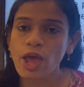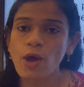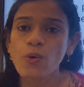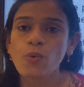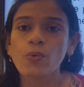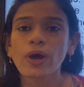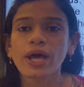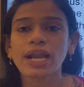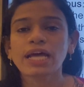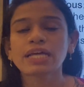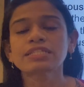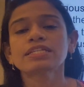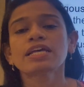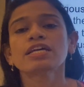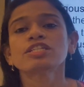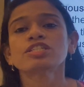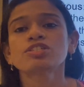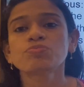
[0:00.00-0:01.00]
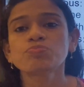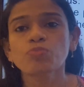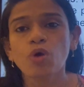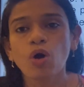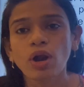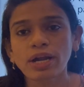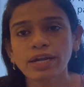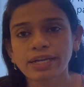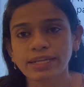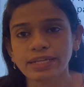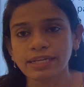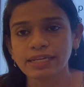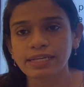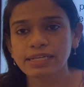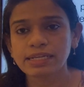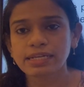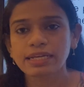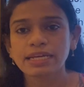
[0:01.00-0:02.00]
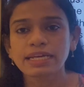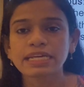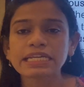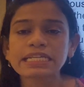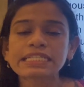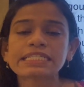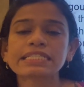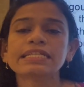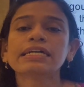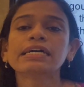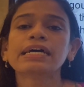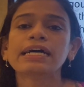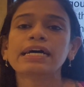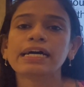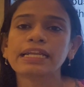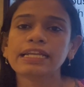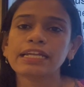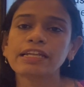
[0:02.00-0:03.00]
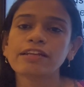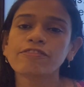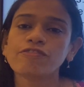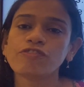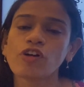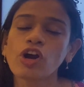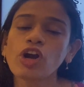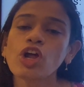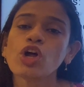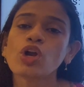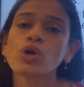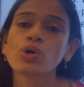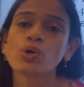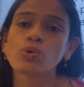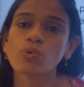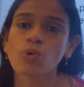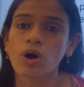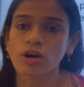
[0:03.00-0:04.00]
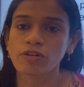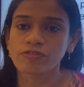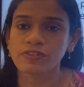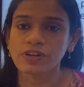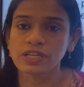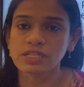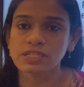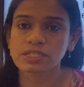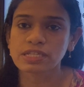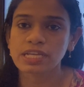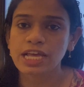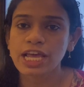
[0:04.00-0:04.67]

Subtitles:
whereas small t is the allele for dwarfness.